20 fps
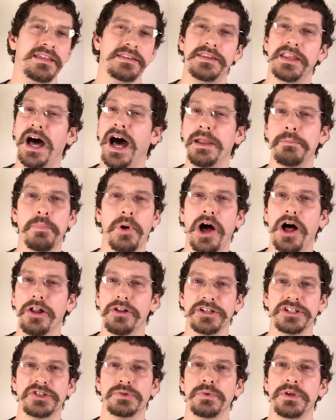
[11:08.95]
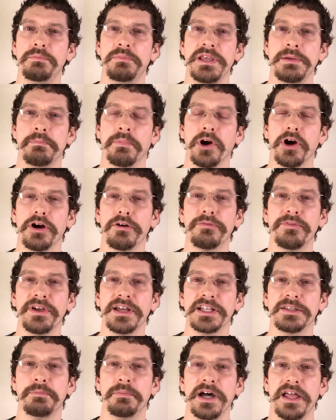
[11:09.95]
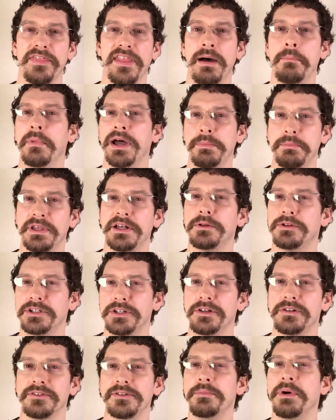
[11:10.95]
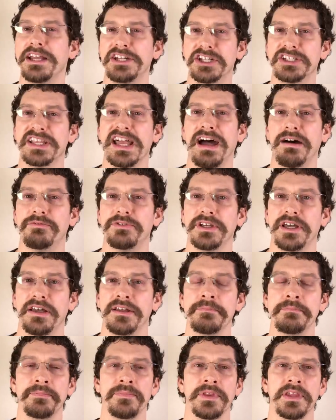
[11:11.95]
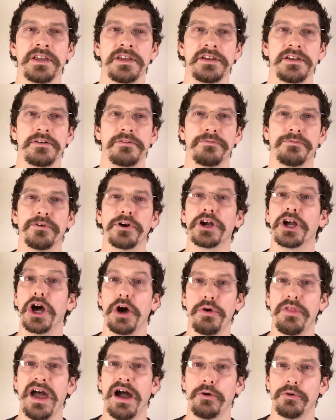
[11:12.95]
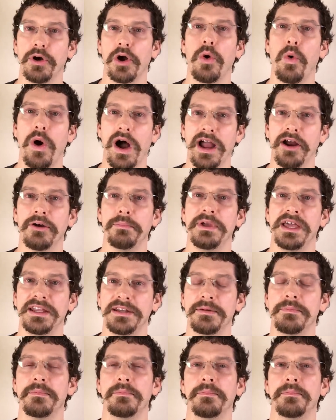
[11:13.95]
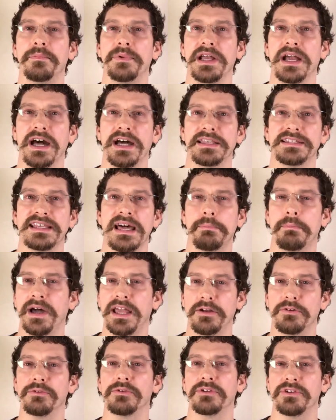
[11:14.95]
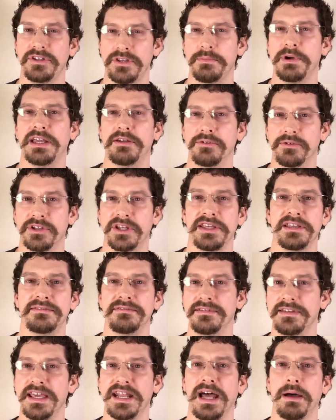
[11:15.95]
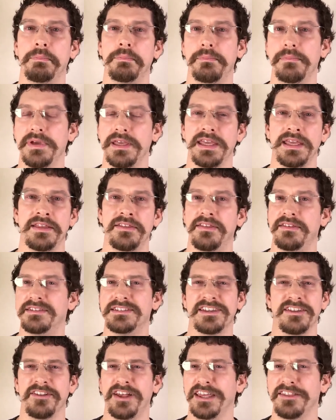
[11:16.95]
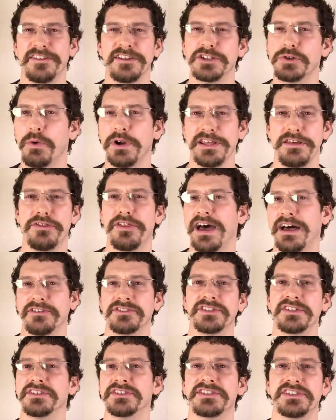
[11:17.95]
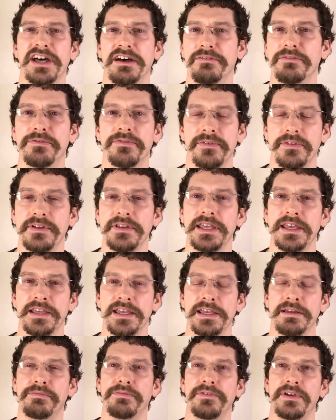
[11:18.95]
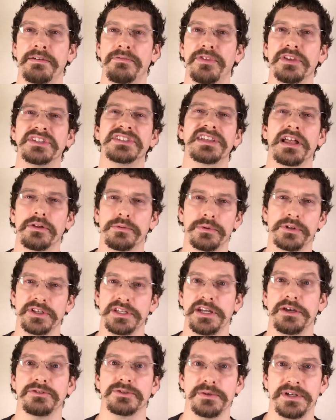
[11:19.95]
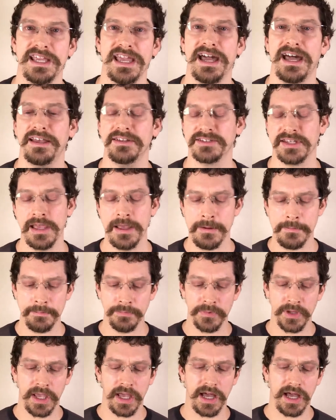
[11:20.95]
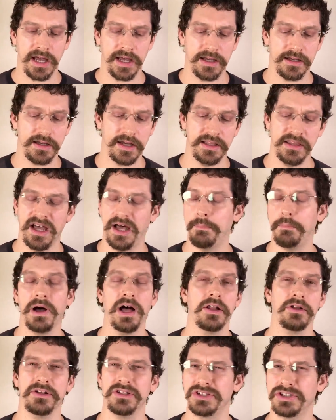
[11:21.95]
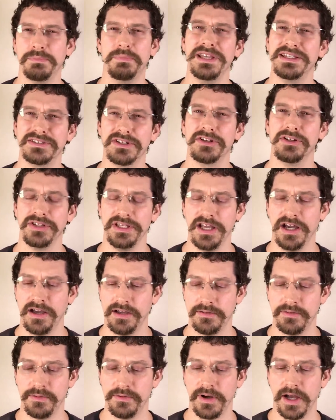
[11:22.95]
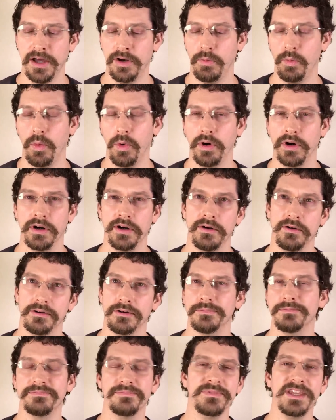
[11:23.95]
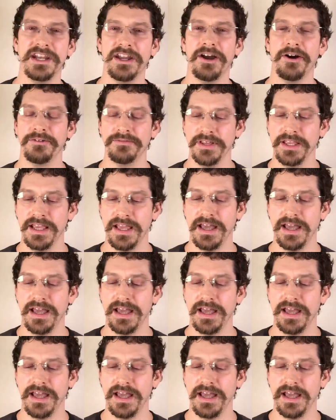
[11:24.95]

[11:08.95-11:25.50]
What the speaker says: Non-polished would be perfect, but that might be a little, you might just have to forgo that requirement, because that might really, you might really get up into like the 20,000 stuff if the seller really knows what he has. A non-polished, basically unworn, or, you know.